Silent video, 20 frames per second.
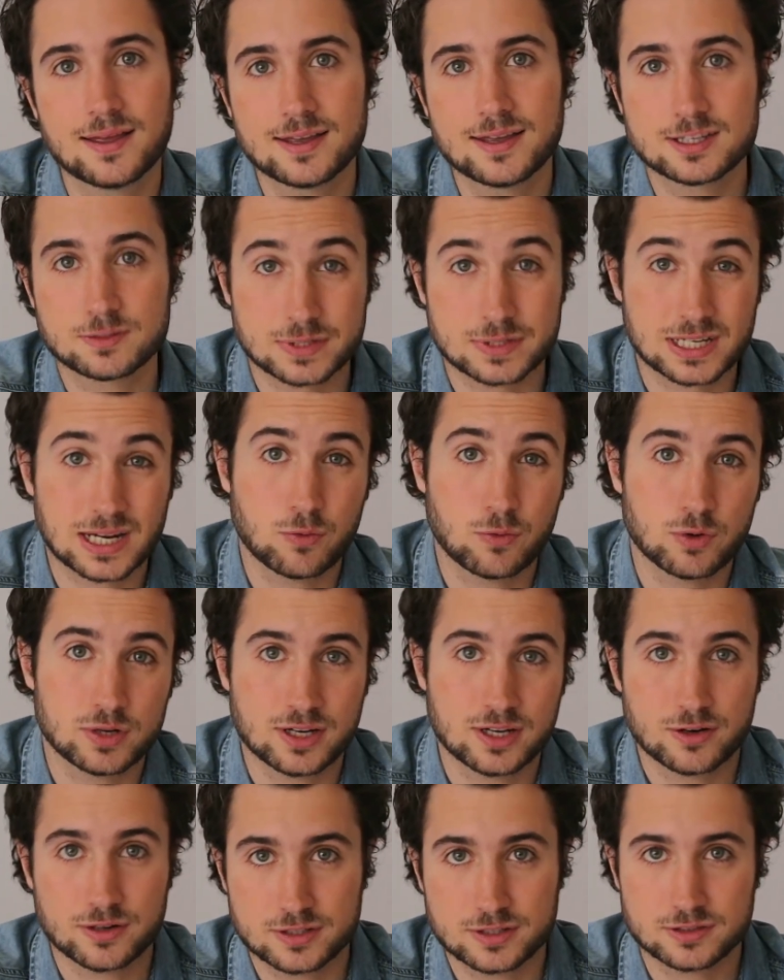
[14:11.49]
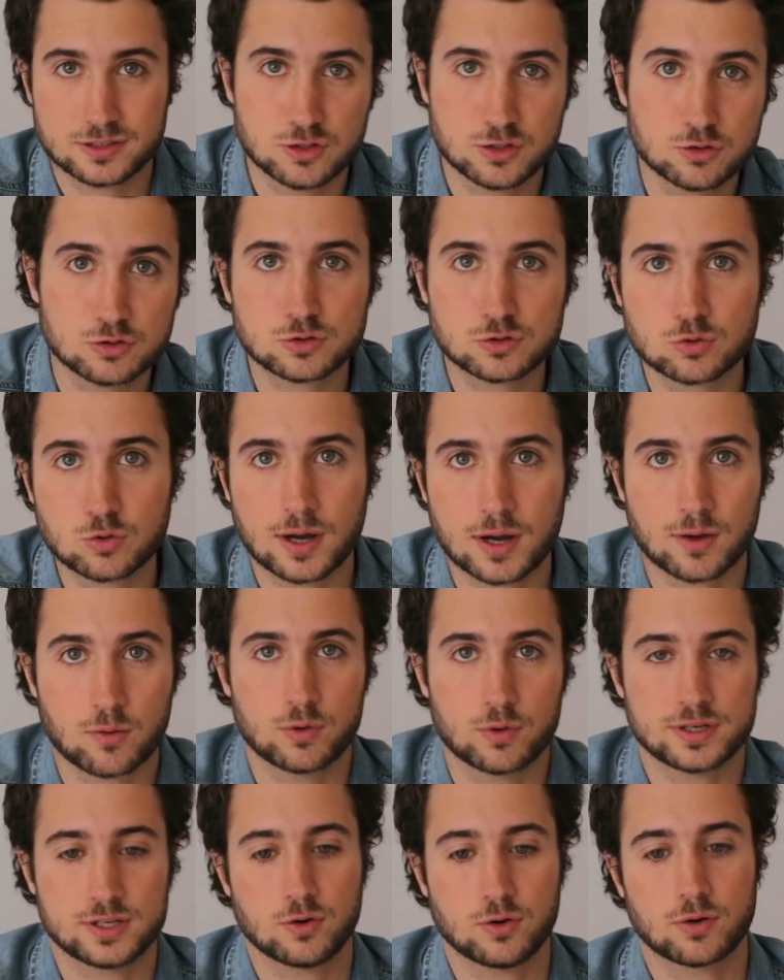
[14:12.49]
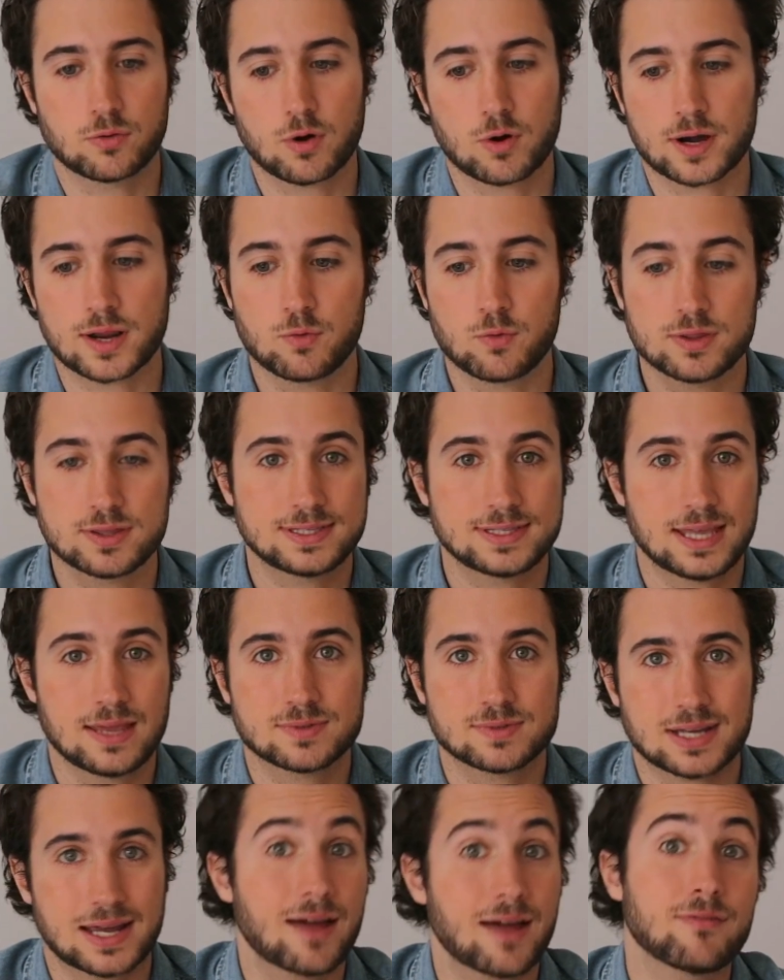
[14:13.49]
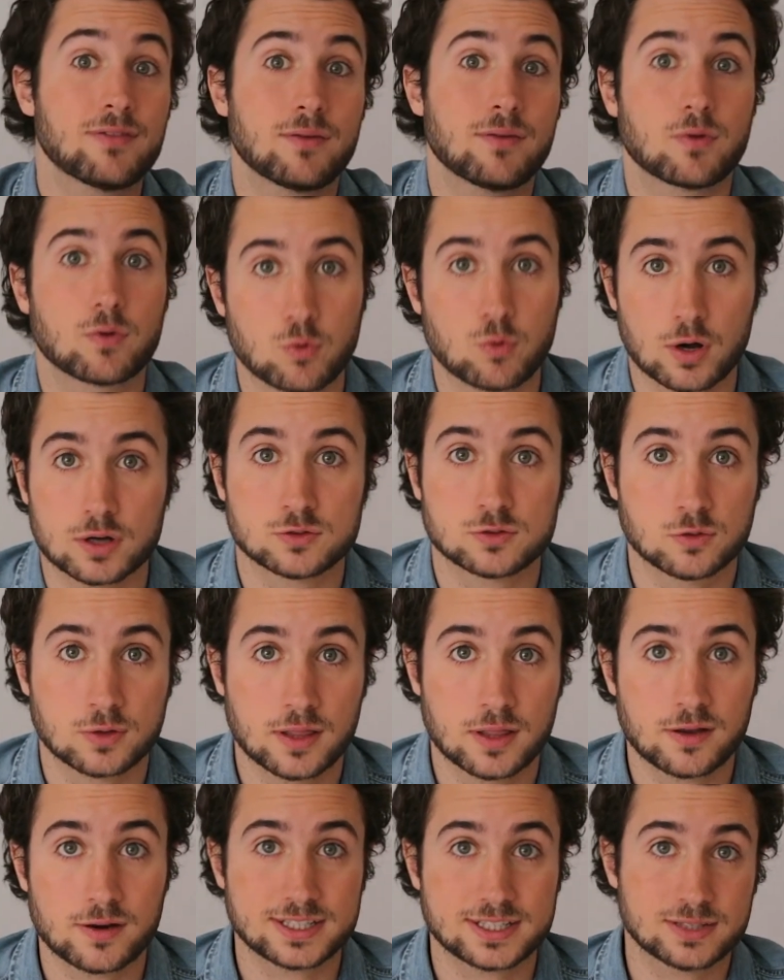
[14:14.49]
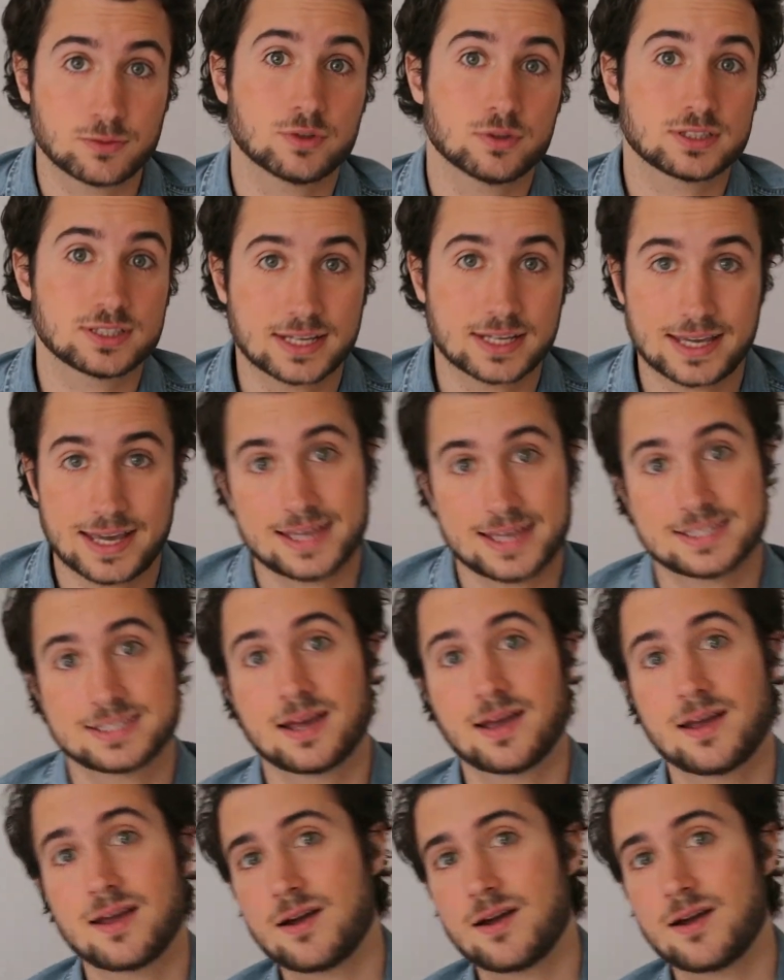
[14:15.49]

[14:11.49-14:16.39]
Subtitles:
especially when you're not used to and when you are working with teams that have never worked together, as it was the case